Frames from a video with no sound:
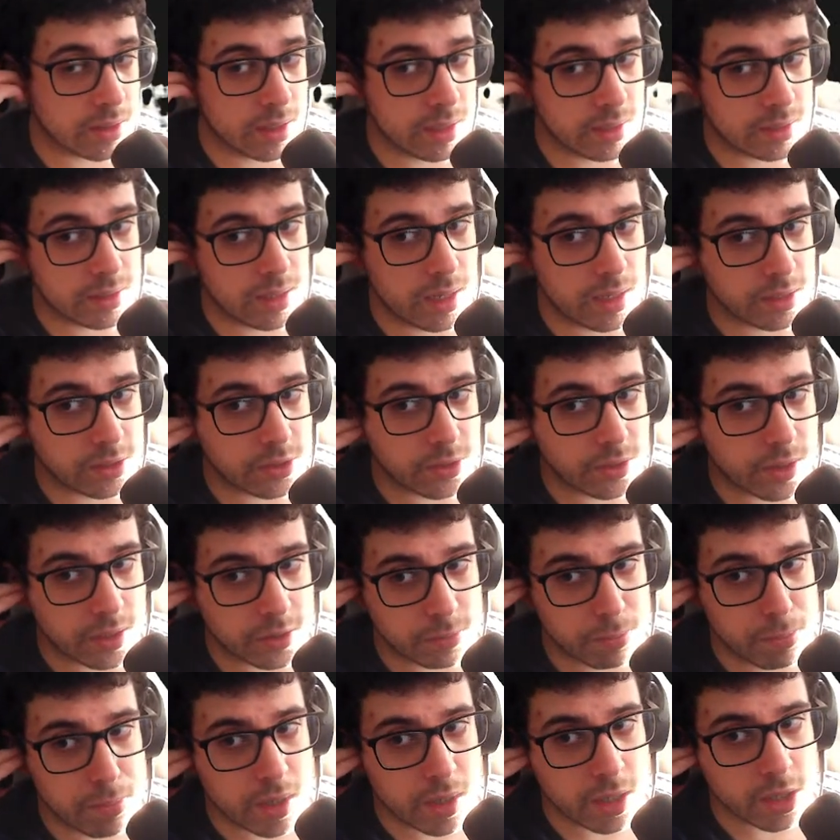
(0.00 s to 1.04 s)
it took
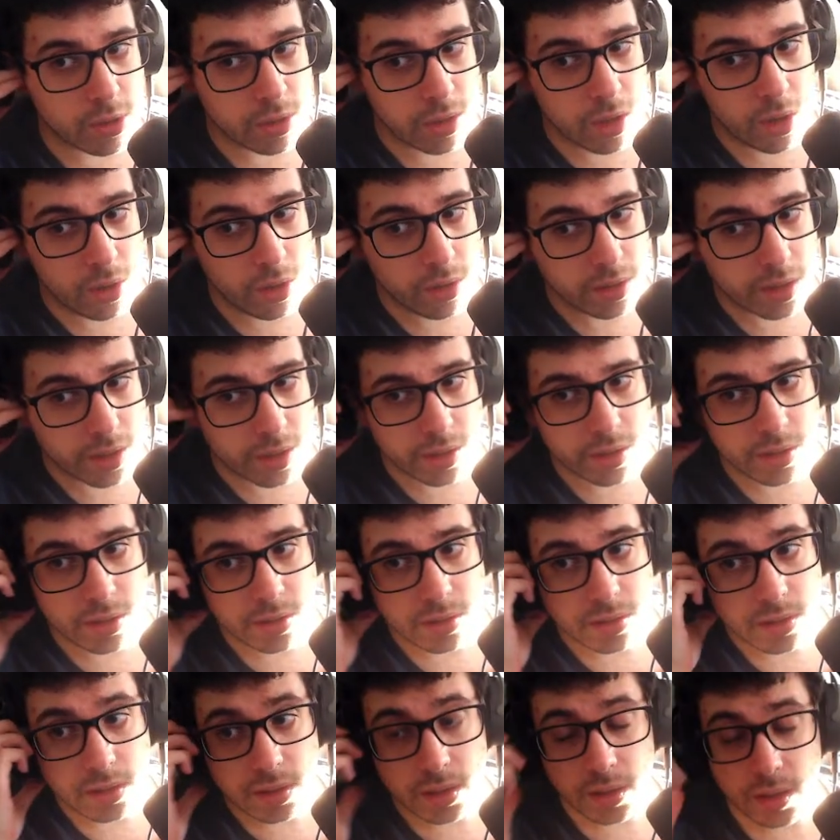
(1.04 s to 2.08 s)
us much longer.
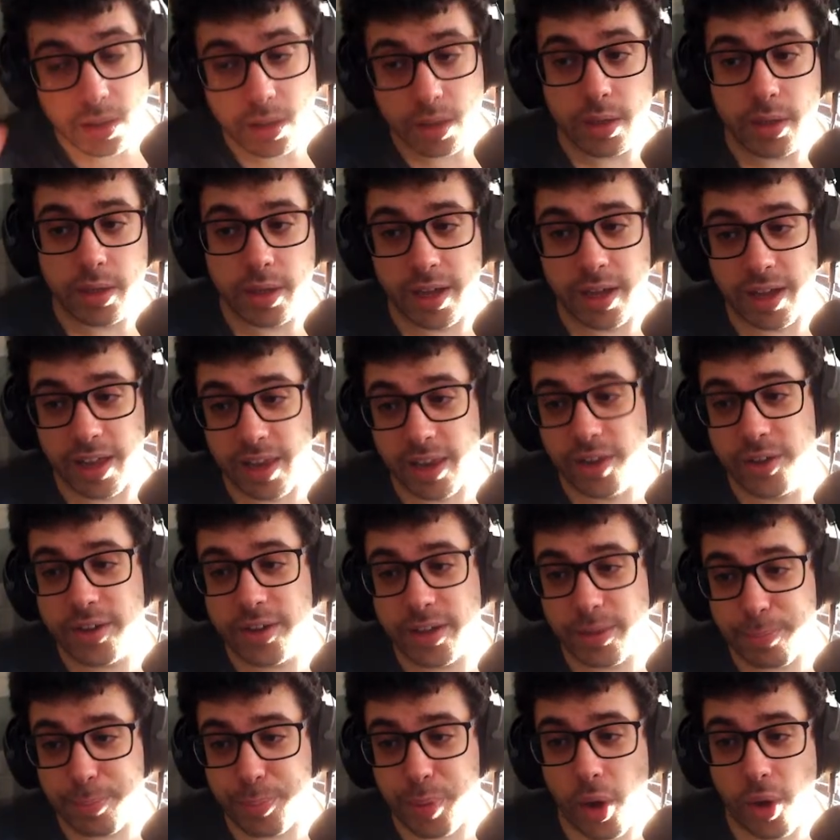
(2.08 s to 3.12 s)

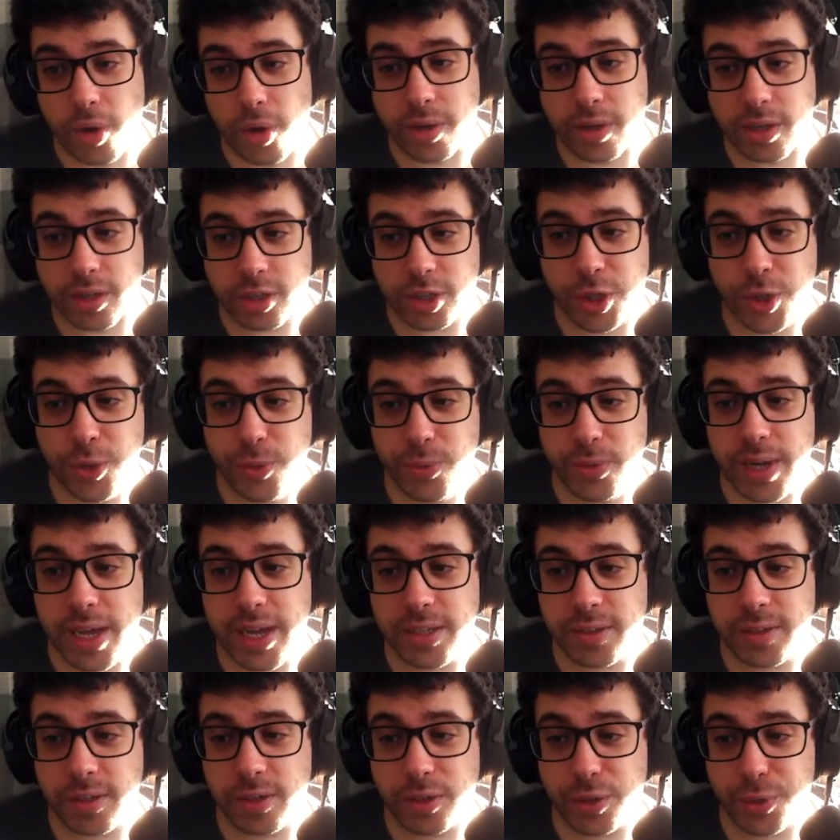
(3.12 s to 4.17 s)
Look at Pong, 2
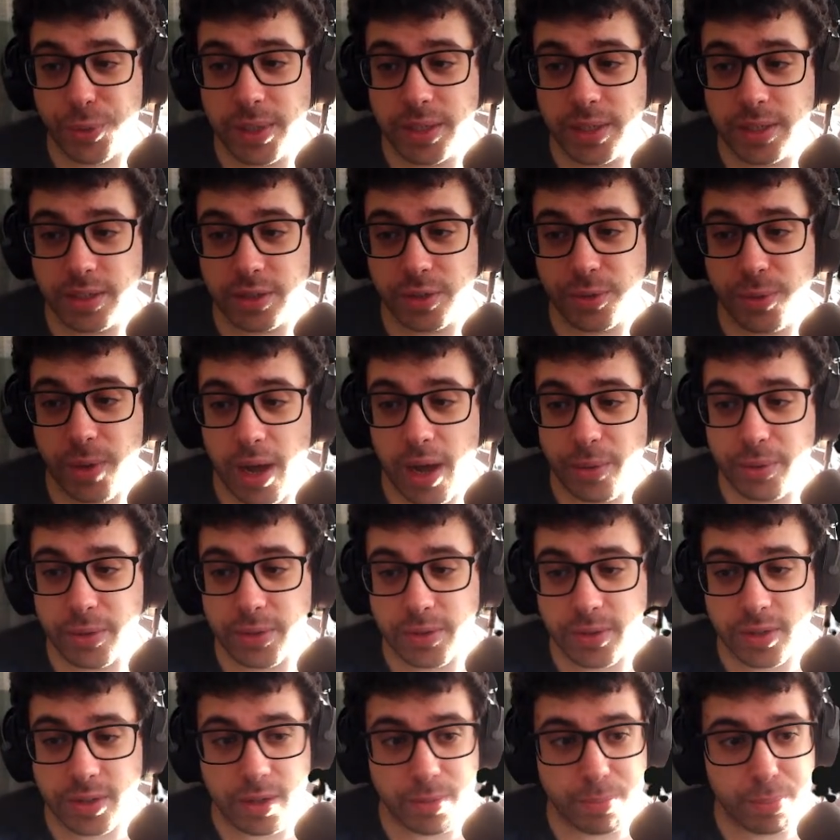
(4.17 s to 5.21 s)
days and 22
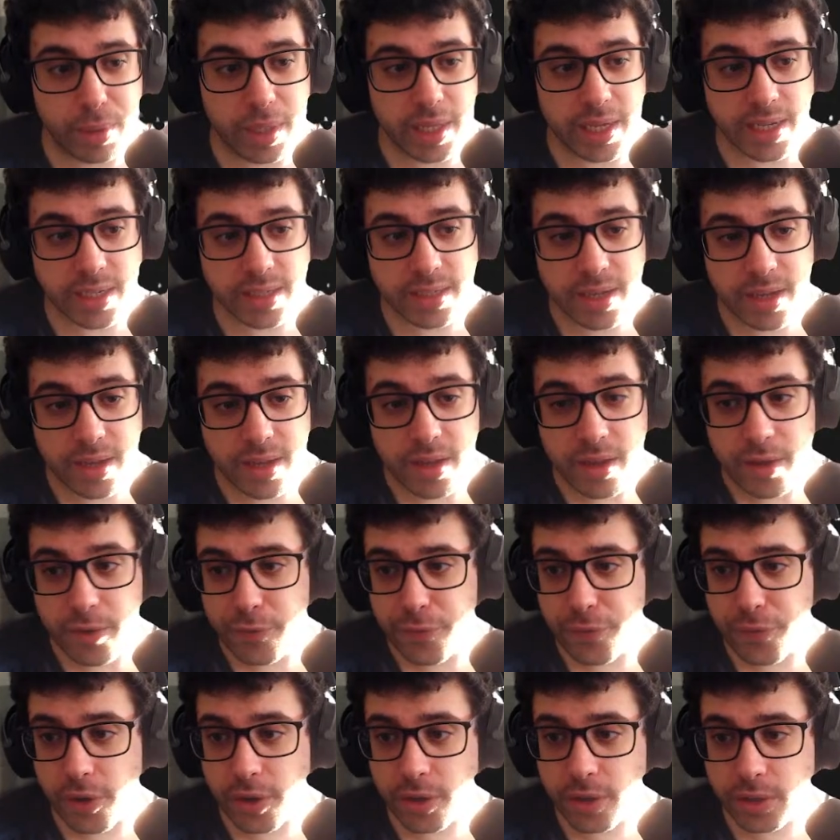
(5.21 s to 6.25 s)
hours to complete.
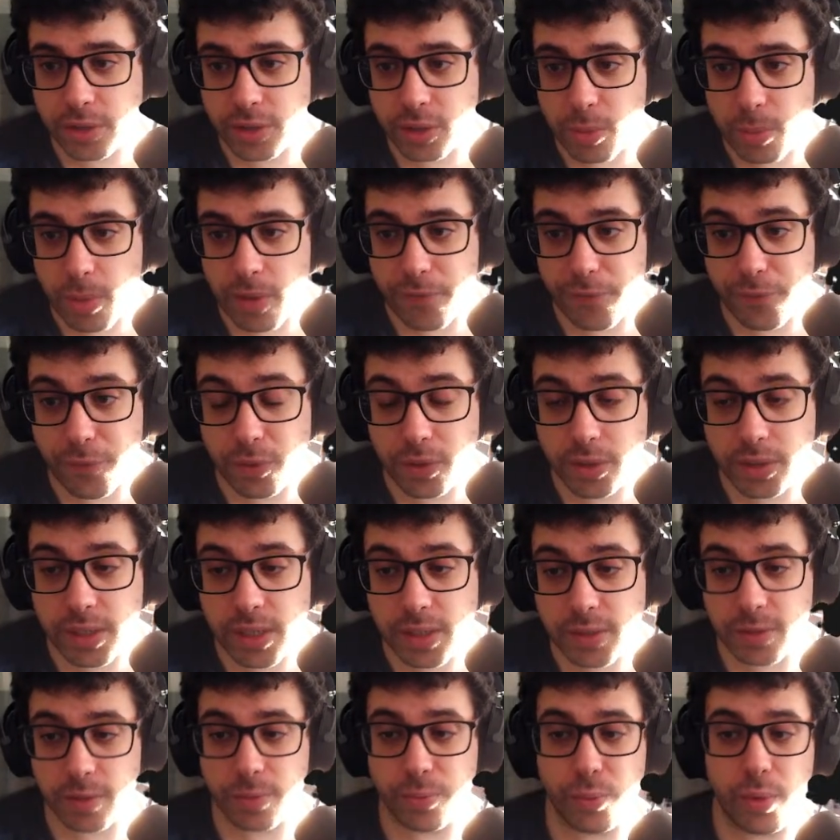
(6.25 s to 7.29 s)
Frogger took me 4
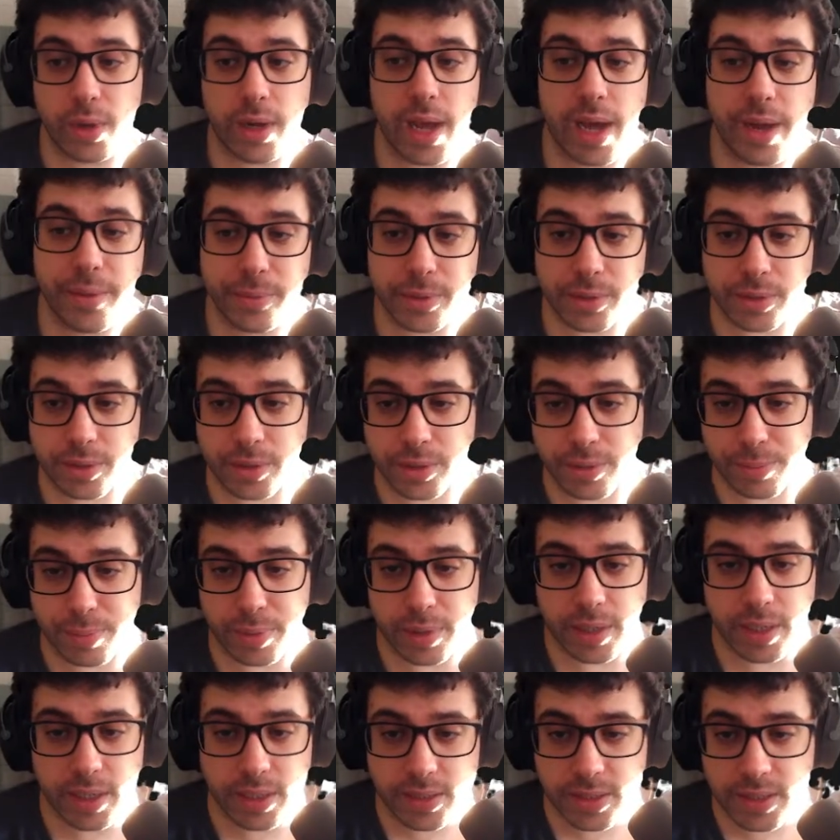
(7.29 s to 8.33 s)
days and 1 hour to
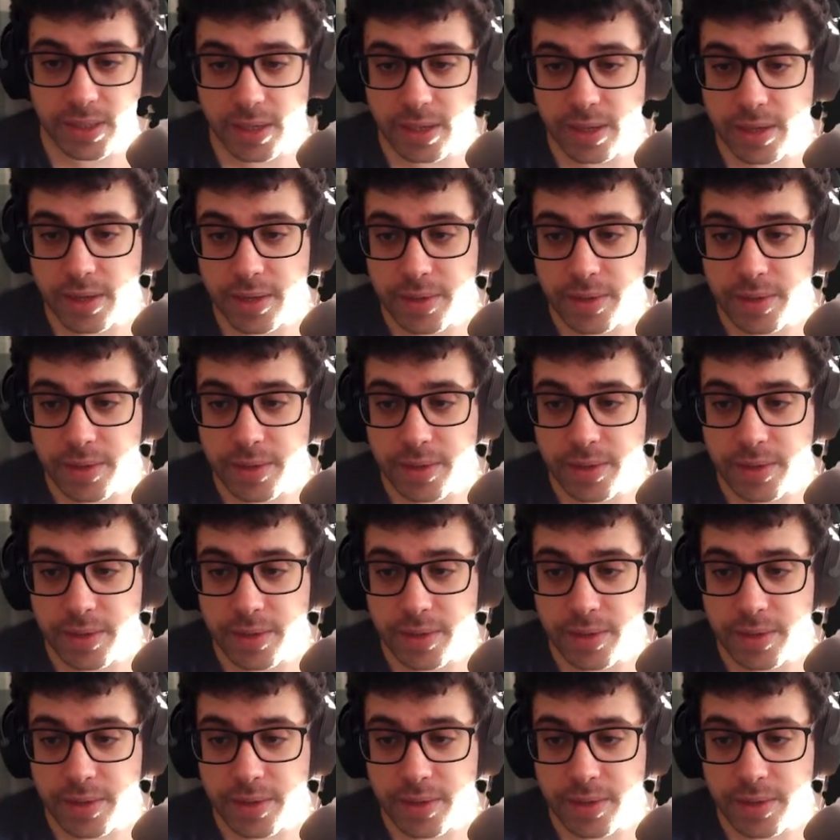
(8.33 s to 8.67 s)
complete.